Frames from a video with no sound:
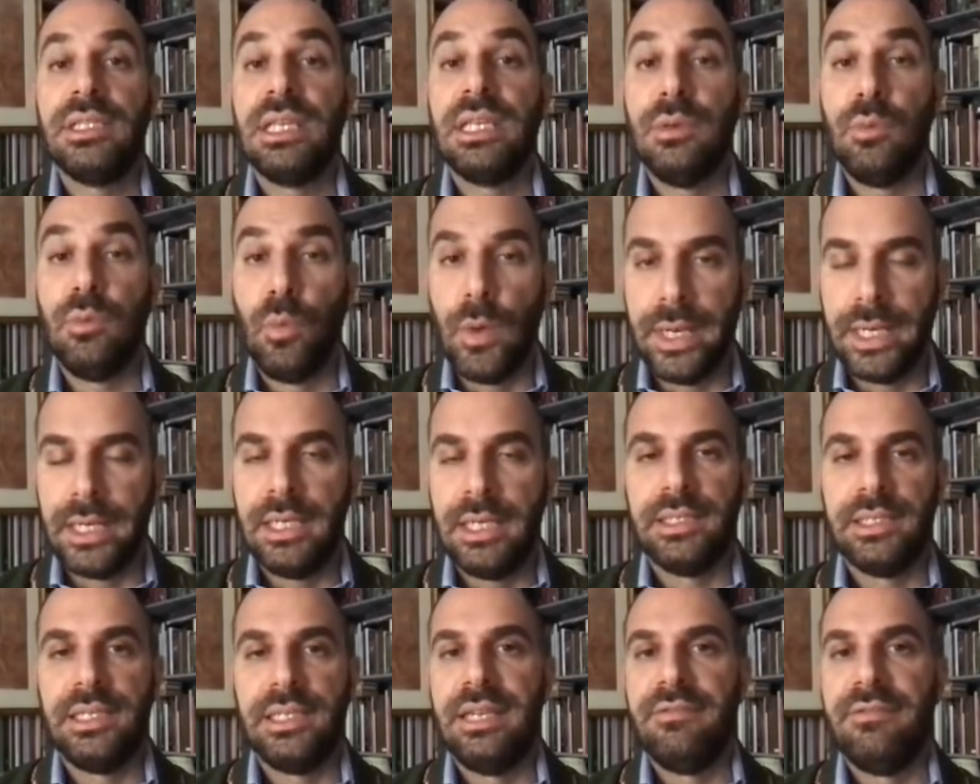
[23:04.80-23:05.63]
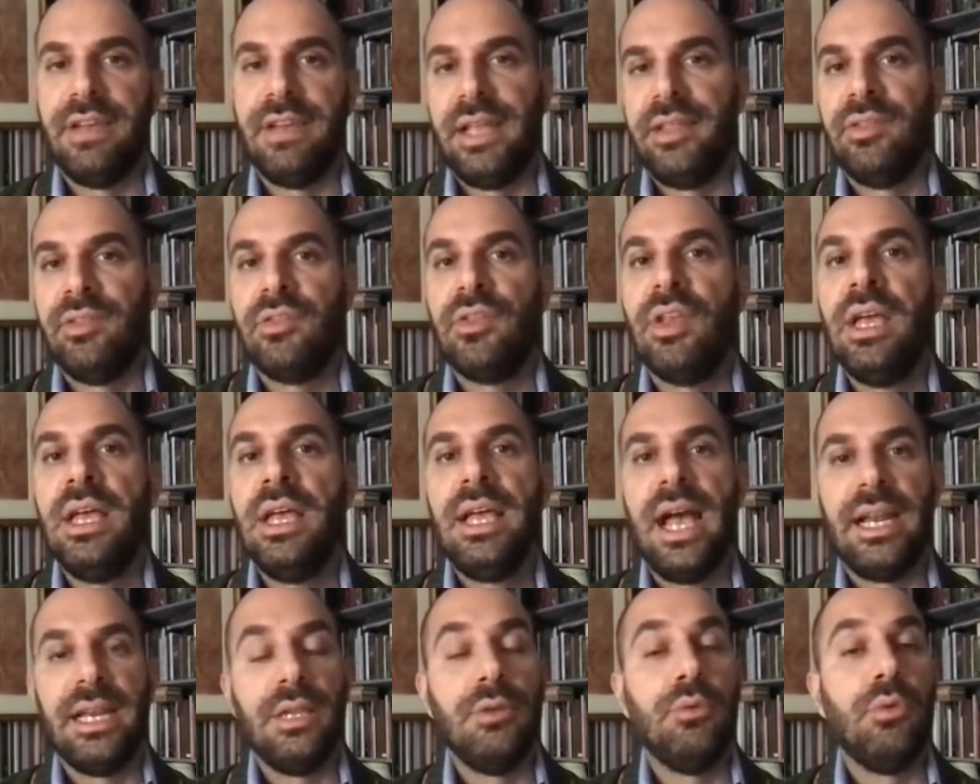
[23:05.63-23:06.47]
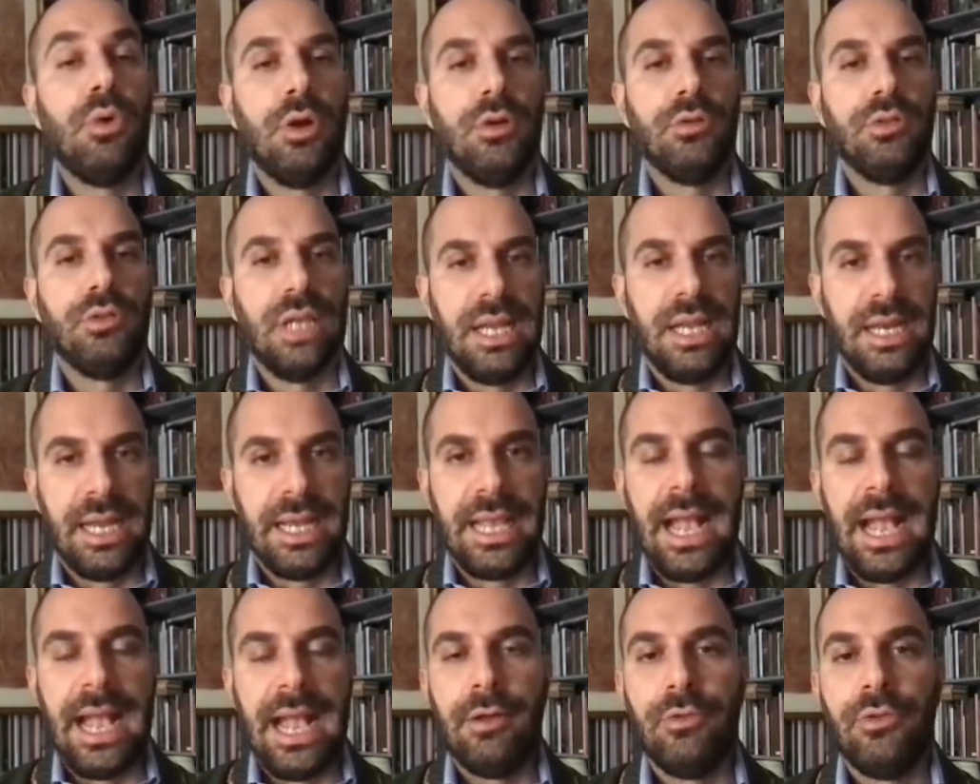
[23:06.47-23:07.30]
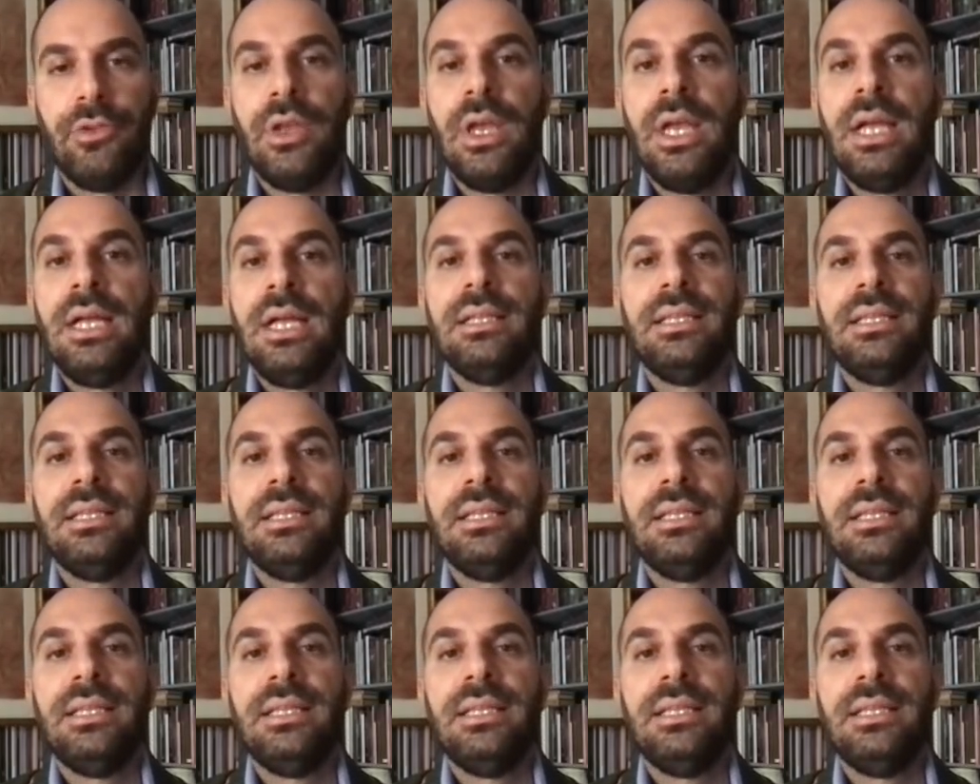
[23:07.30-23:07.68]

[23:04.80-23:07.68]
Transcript: He witnessed the events and he wrote an account.